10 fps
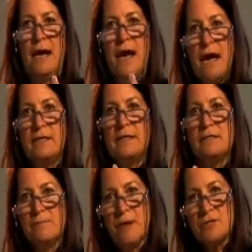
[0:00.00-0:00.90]
and
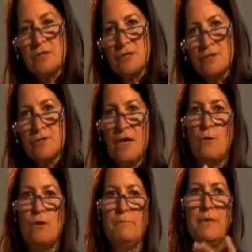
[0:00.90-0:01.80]
expressions, they
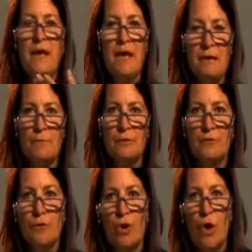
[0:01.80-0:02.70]
will be able
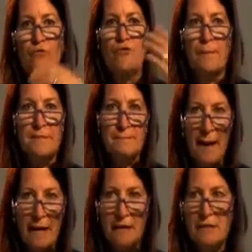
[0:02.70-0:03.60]
to go from
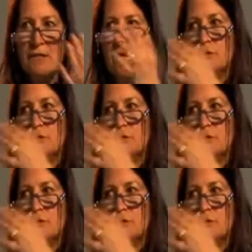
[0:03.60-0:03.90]
Spanish